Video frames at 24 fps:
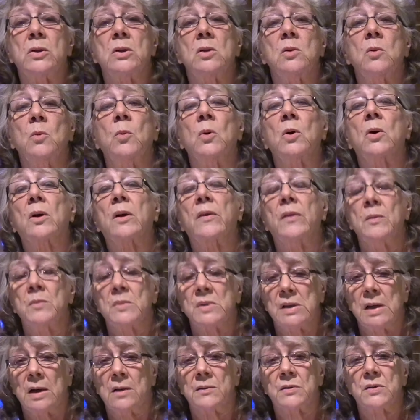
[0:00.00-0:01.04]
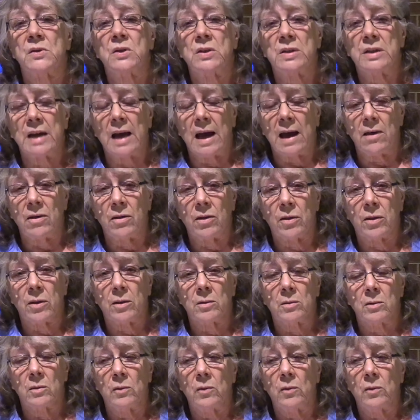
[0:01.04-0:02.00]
to work themselves to death